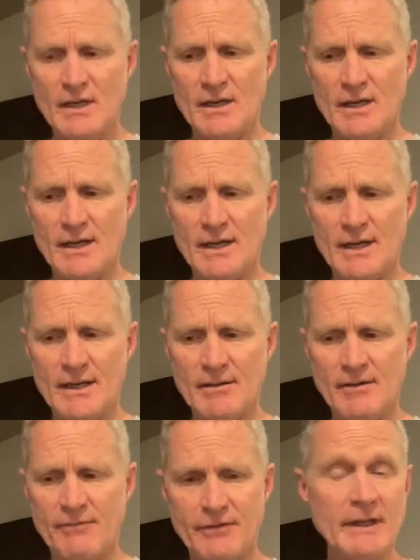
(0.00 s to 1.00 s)

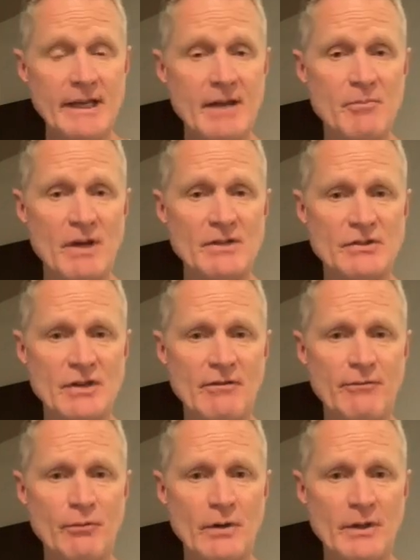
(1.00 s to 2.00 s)
affiliate
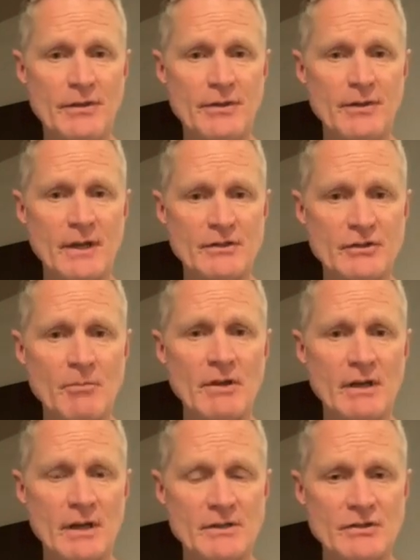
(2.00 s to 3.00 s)
myself with some of
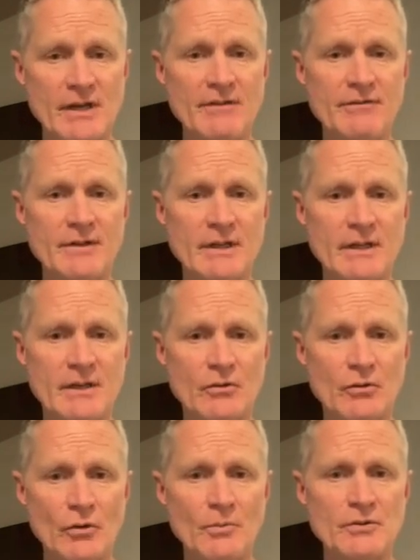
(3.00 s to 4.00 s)
the gun safety
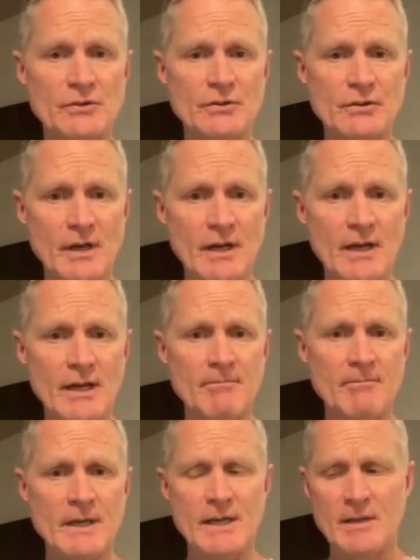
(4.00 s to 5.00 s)
groups,
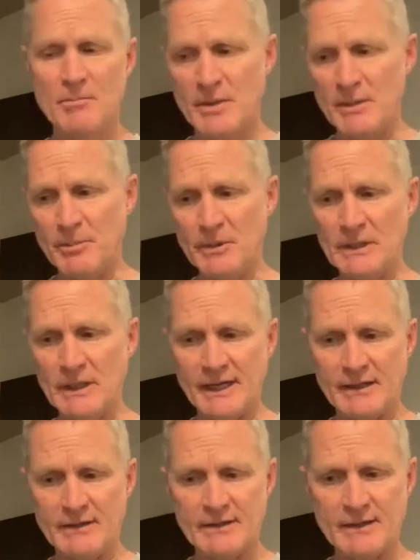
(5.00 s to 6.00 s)
people
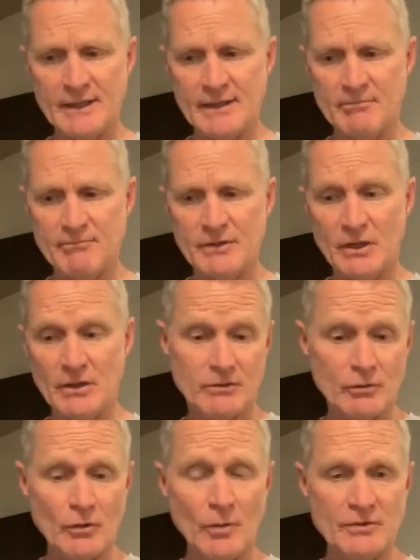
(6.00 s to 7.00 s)
like
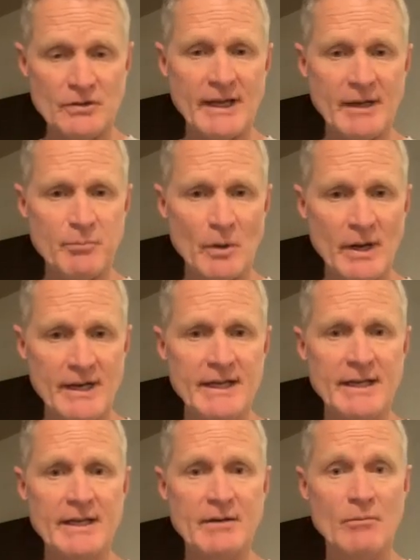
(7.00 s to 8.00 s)
groups like
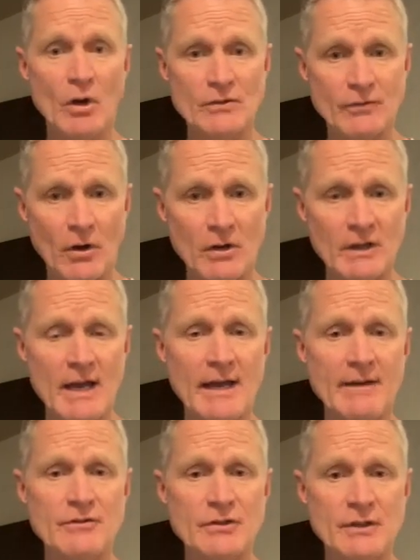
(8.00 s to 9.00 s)
Brady and March for Our
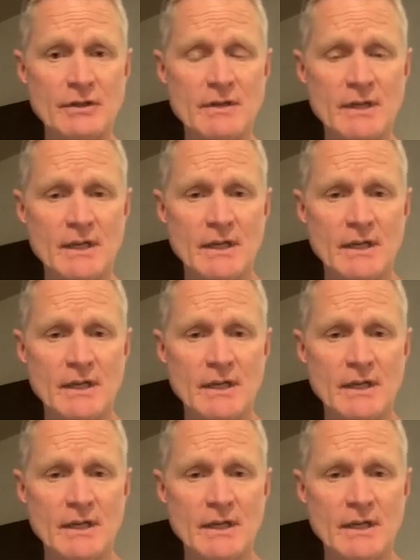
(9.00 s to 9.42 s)
Lives and